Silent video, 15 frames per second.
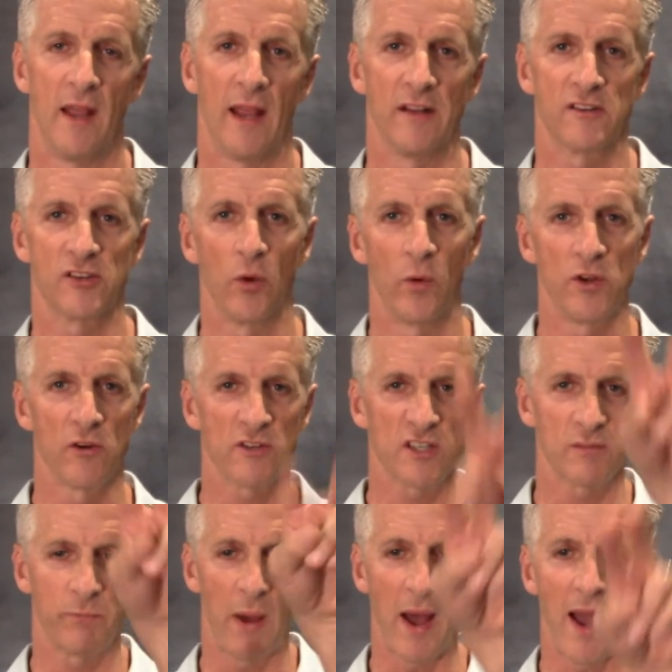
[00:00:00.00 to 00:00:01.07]
And so when your
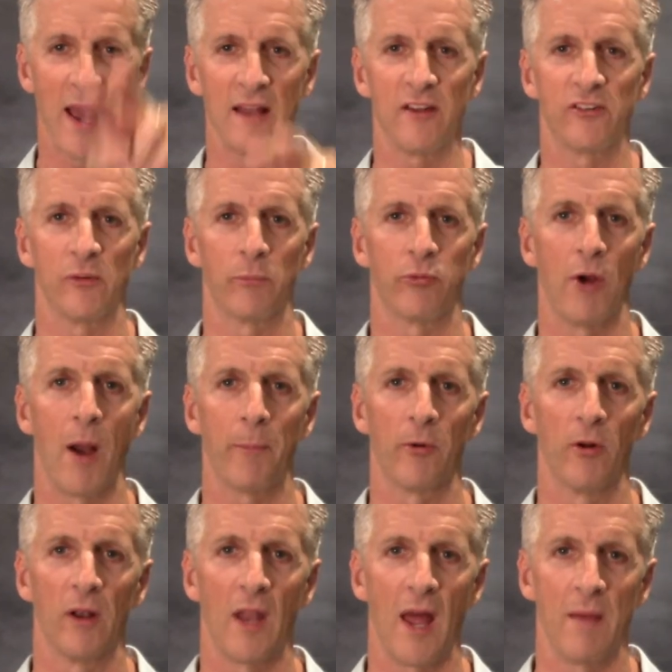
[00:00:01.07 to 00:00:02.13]
spine is in
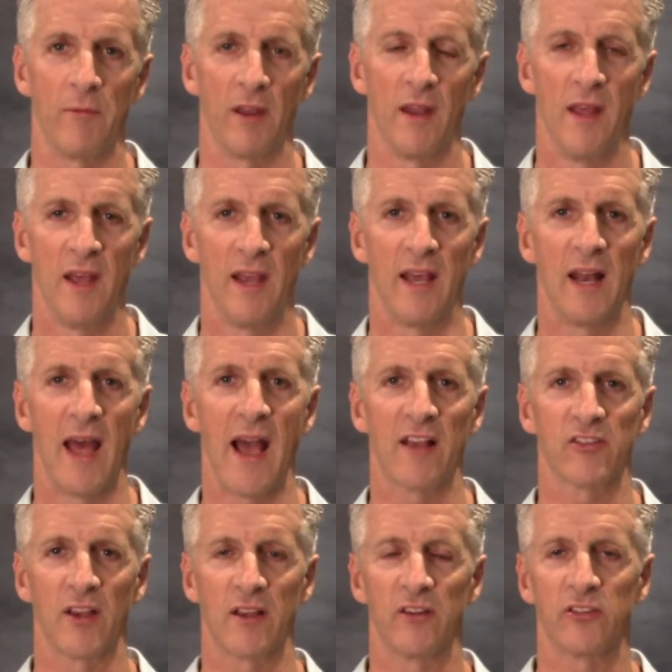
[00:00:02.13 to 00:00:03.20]
proper alignment, it
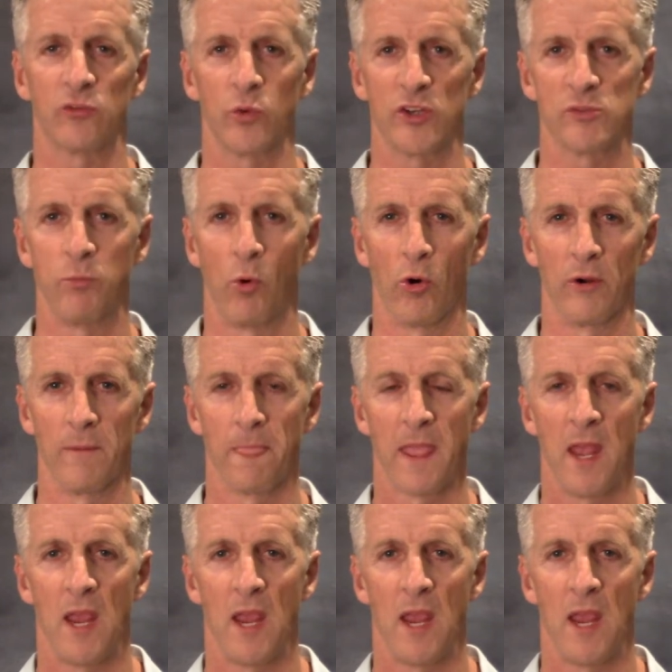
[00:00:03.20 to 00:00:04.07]
acts like a switchboard.